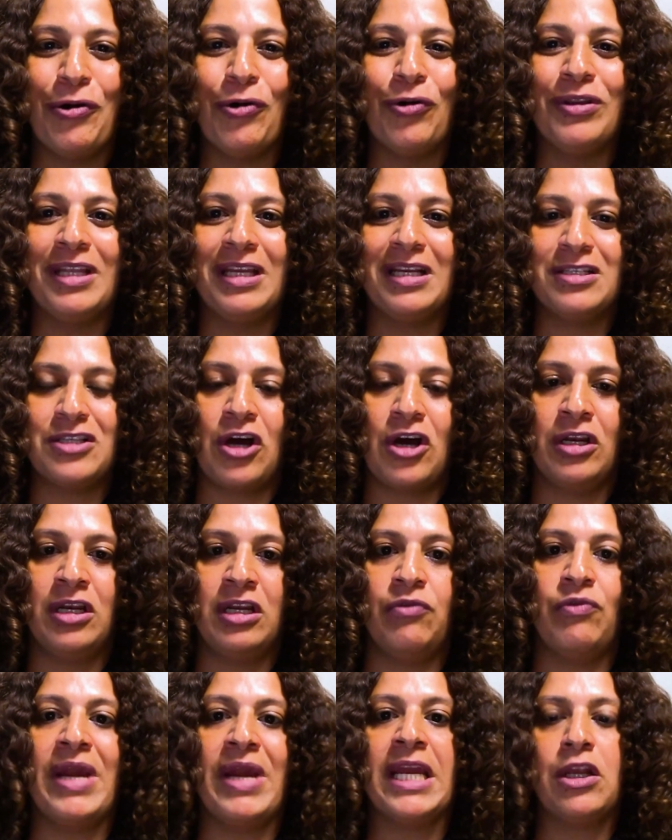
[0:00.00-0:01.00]
holdings on
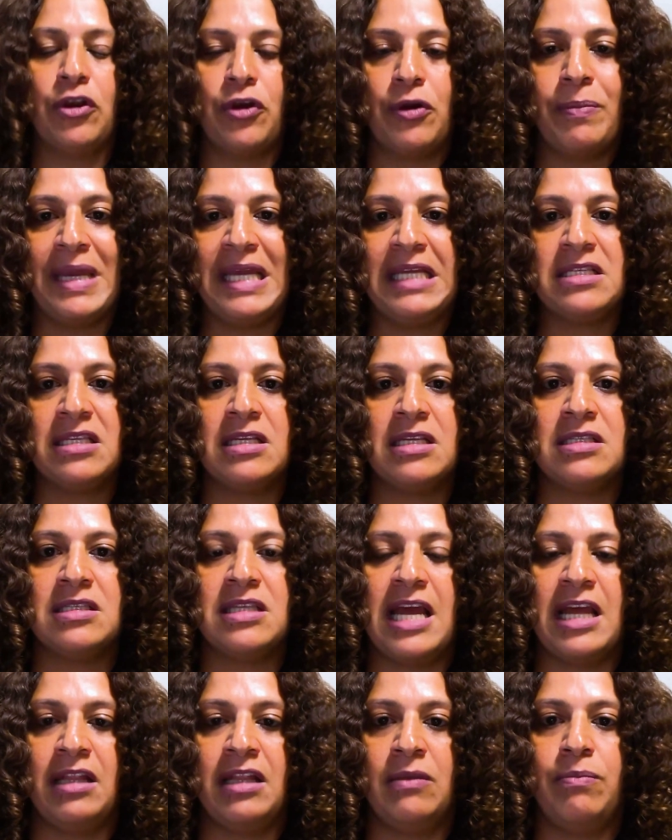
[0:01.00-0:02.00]
a regular basis
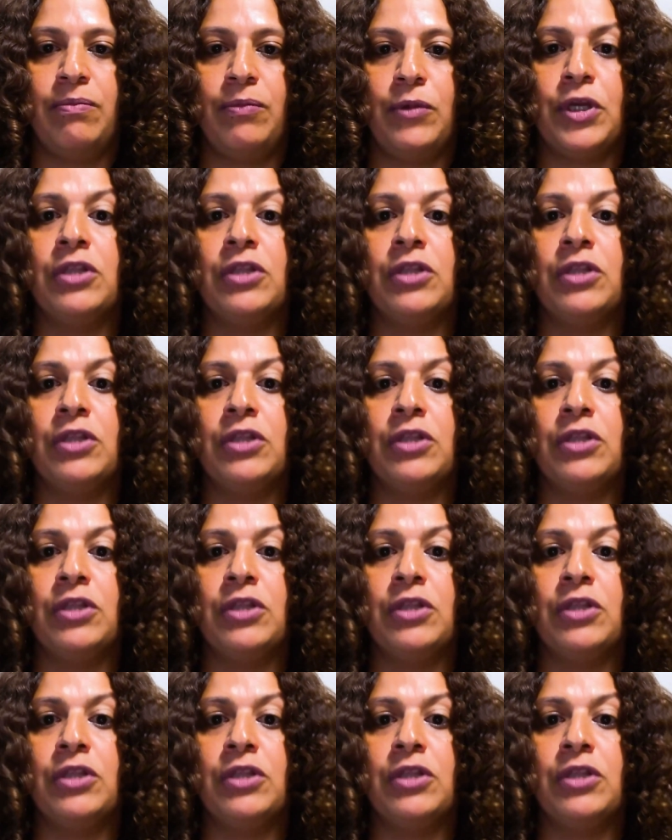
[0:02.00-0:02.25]
and